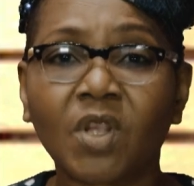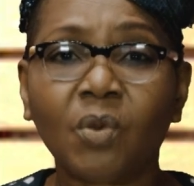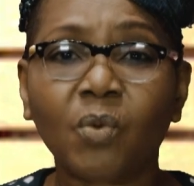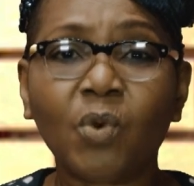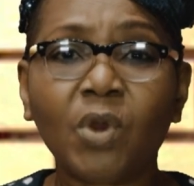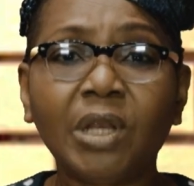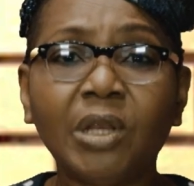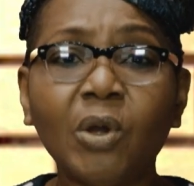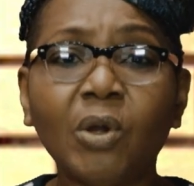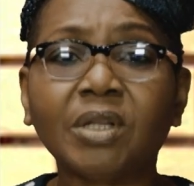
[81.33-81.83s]

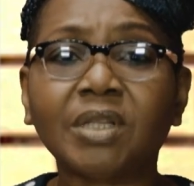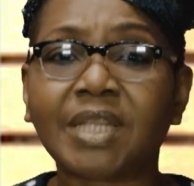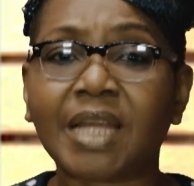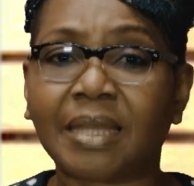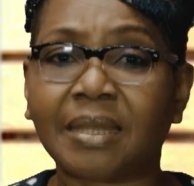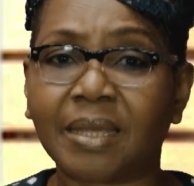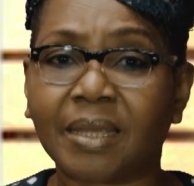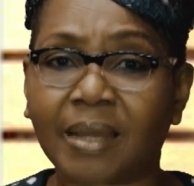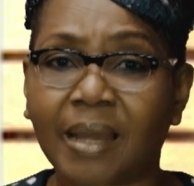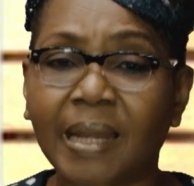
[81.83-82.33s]
We looked
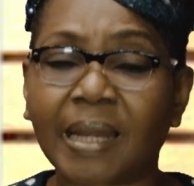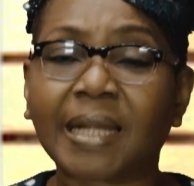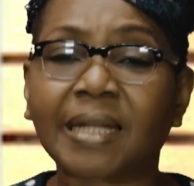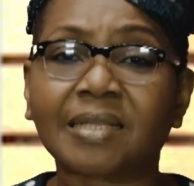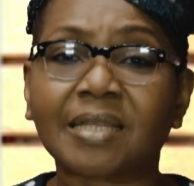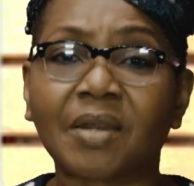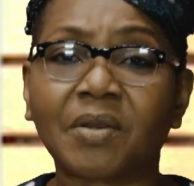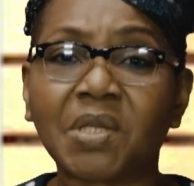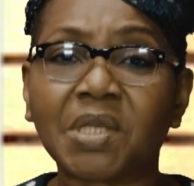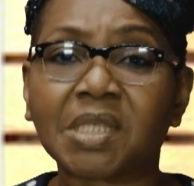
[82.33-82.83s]
at the
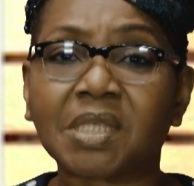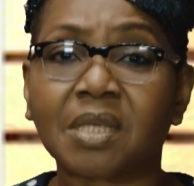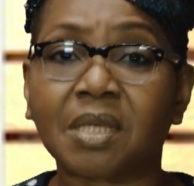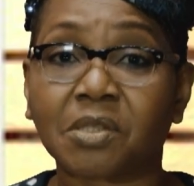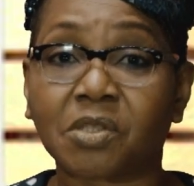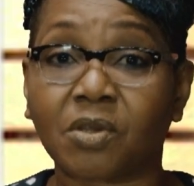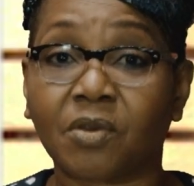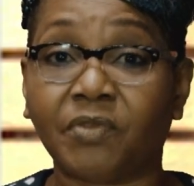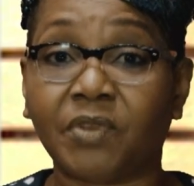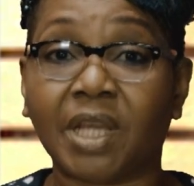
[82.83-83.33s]

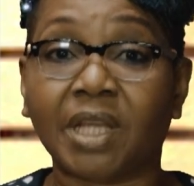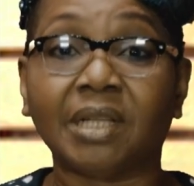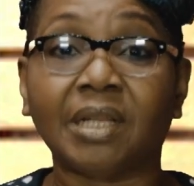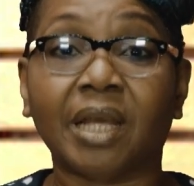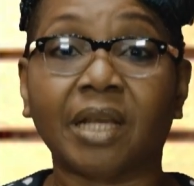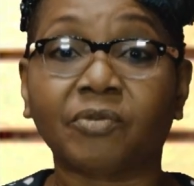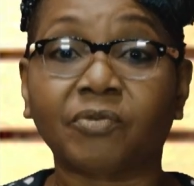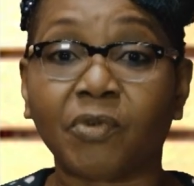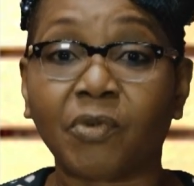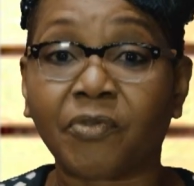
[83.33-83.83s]
characteristics of
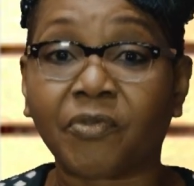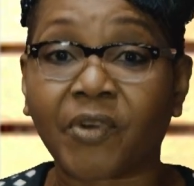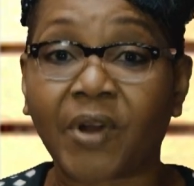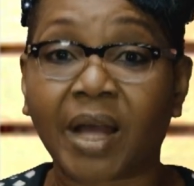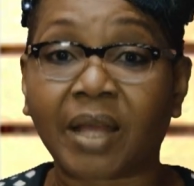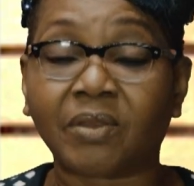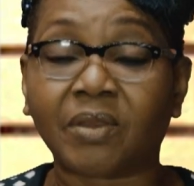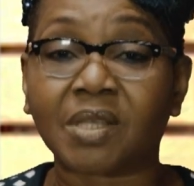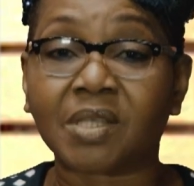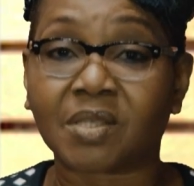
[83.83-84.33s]
neglectful
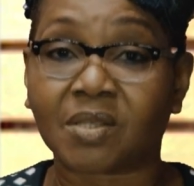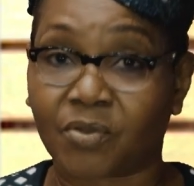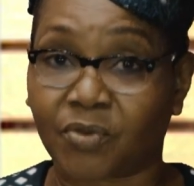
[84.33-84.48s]
fathers